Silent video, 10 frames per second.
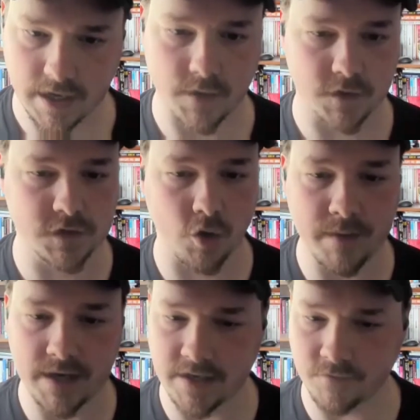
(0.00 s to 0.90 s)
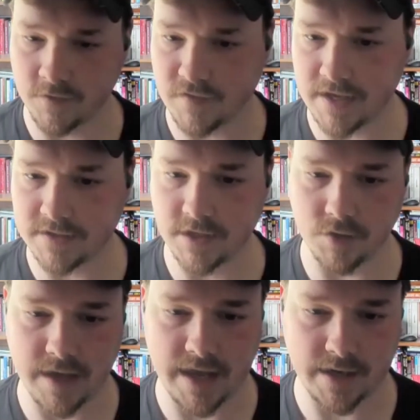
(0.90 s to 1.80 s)
And there's so many different things
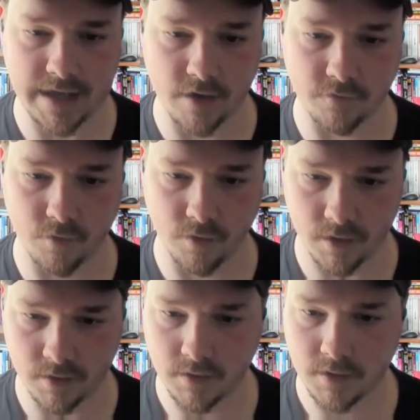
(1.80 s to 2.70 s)
that you can't account for